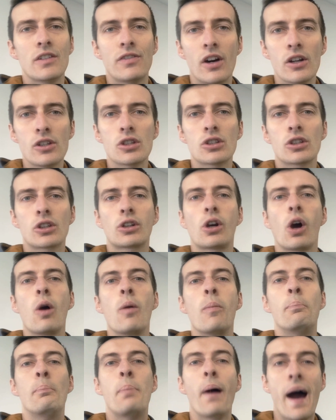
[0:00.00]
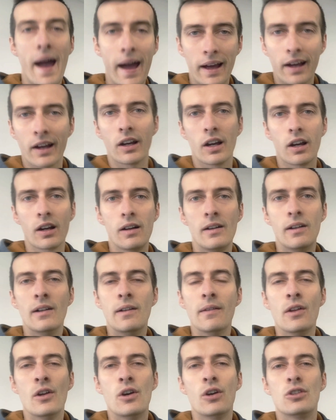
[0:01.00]
if I just go back
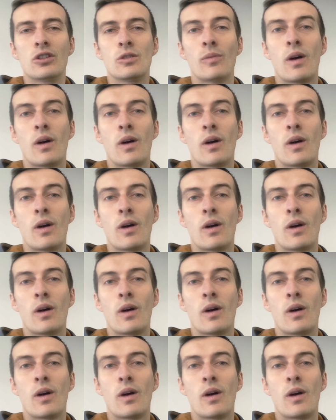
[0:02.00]
to